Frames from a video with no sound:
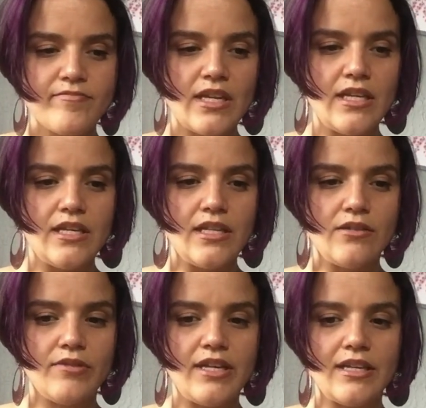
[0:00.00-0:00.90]
in
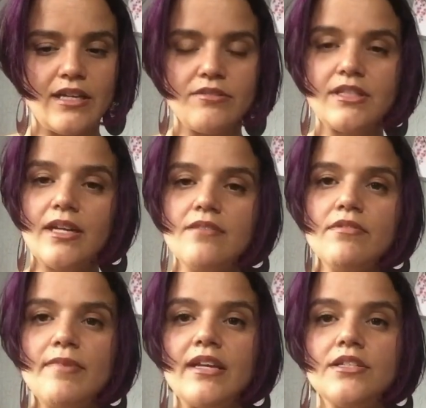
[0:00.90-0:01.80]
the way that I was kind of
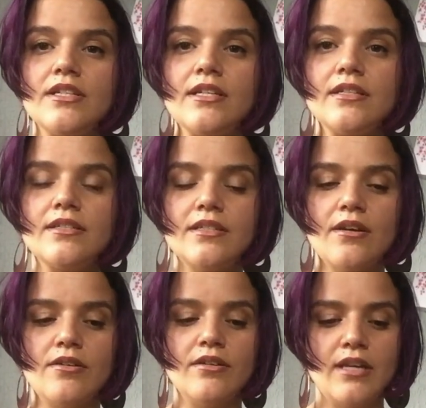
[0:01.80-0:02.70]
imagining.
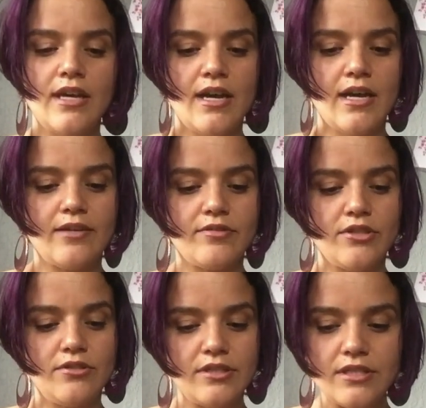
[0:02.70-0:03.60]
So after
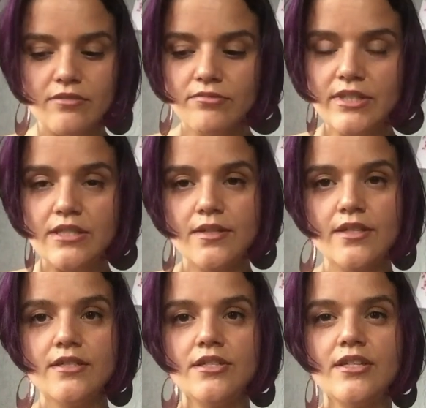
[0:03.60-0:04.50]
doing some
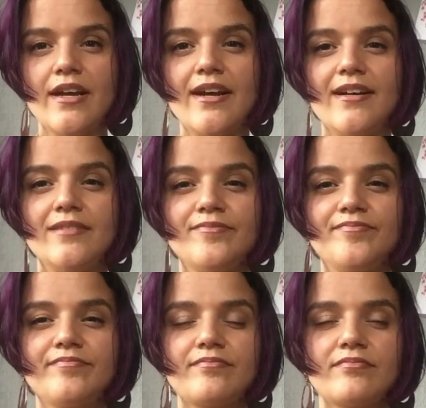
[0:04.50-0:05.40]
research,
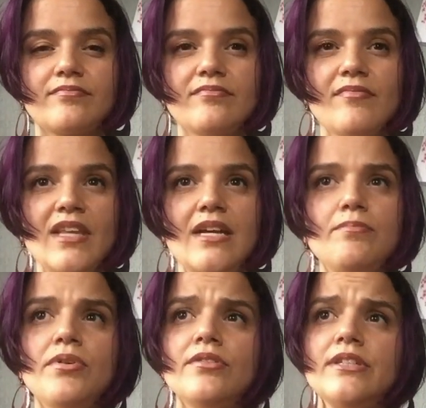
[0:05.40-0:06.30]
I
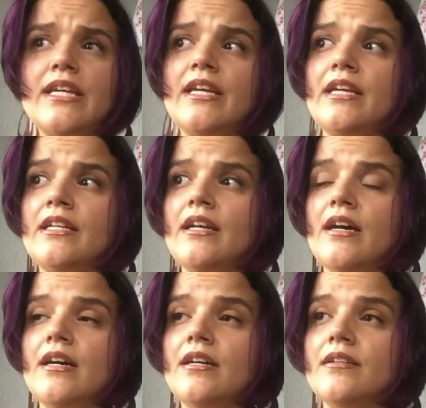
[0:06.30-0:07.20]
pulled in
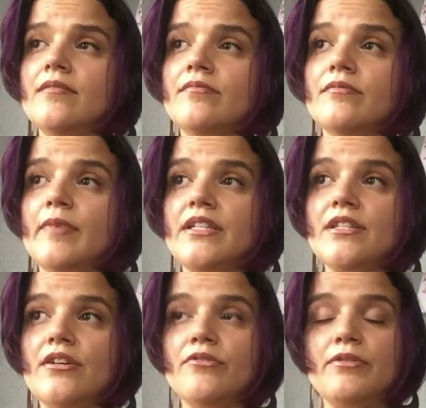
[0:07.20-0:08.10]

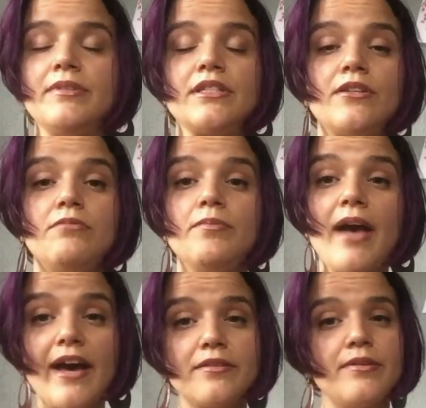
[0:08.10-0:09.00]
Mexico Women's Global
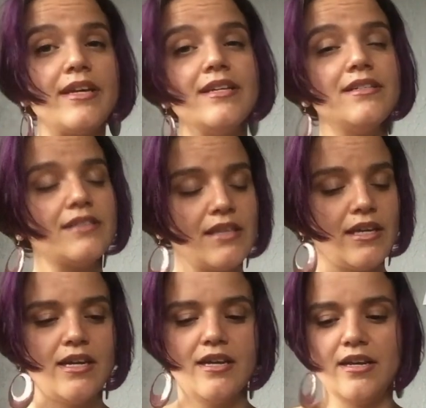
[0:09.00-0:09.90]
Pathways.
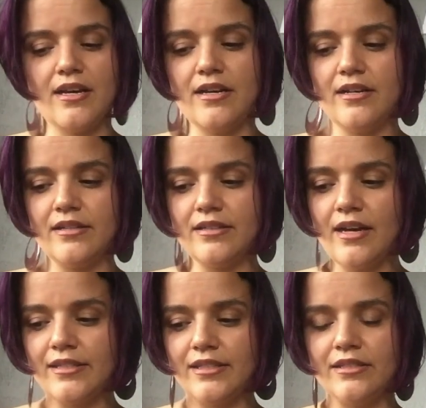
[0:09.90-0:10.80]

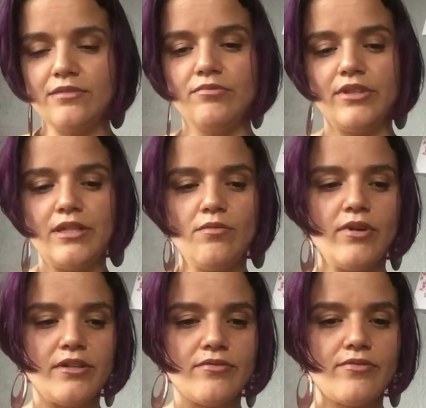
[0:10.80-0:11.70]
Kazi is a really
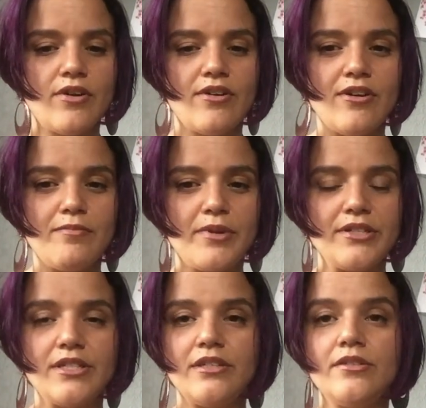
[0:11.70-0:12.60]
wonderful
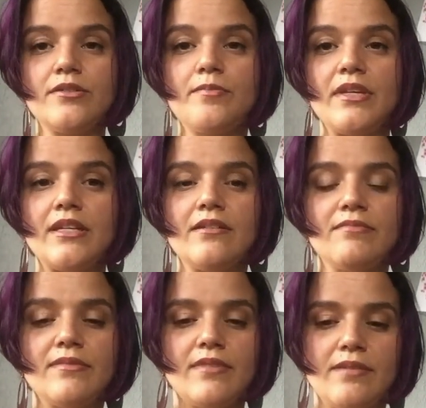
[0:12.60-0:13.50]
person who's been
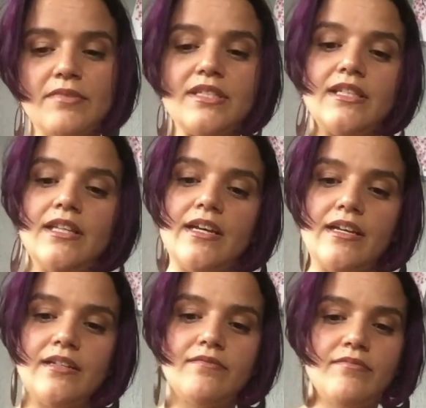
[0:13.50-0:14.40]
in the
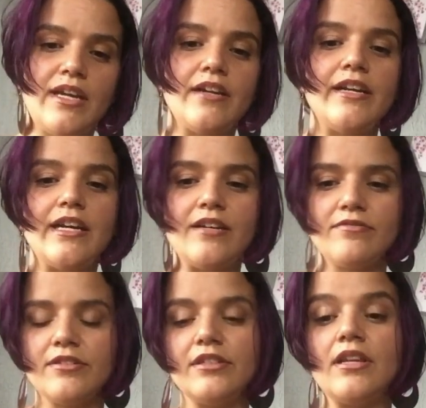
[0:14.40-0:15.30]
Mesilla area
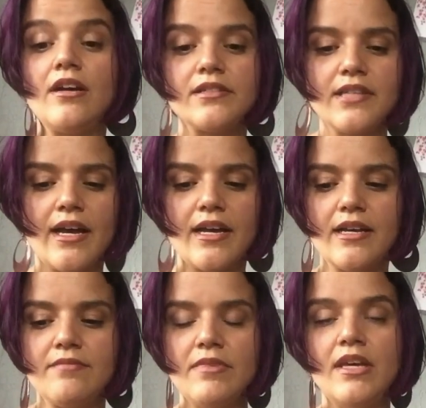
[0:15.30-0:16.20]
for a long
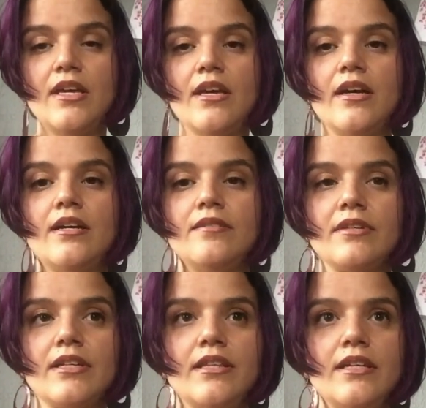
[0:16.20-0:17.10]
time,
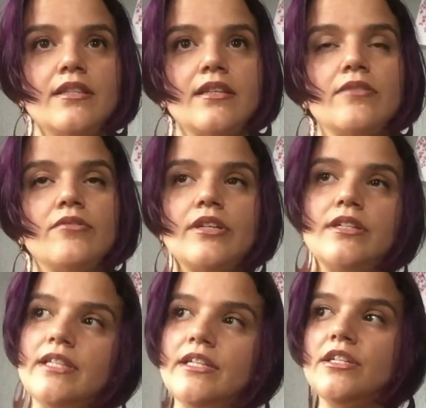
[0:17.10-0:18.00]
and I think the
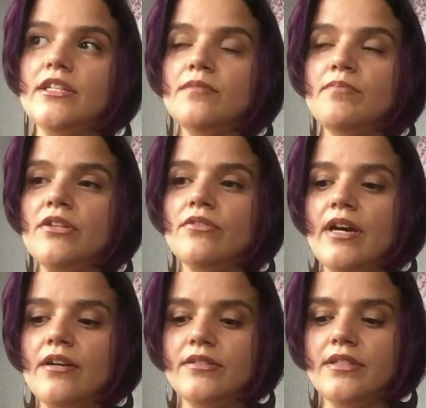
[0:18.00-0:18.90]
organization has been
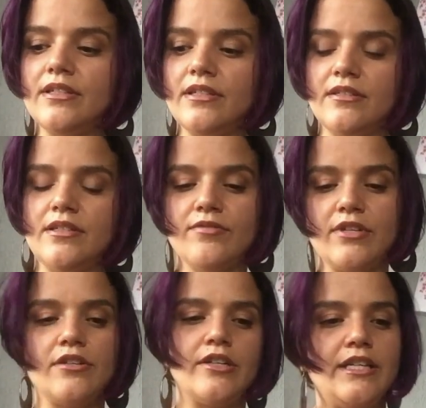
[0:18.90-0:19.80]
around in
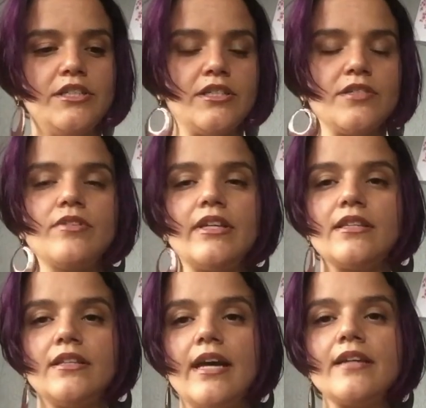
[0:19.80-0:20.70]
different iterations for like
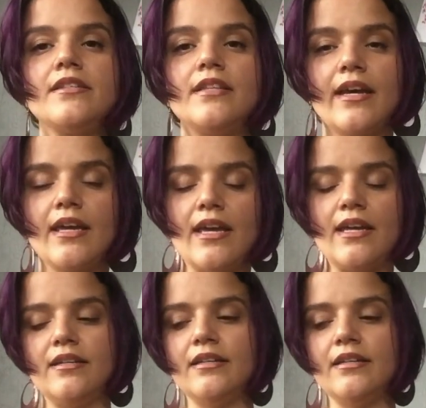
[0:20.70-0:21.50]
the last decade.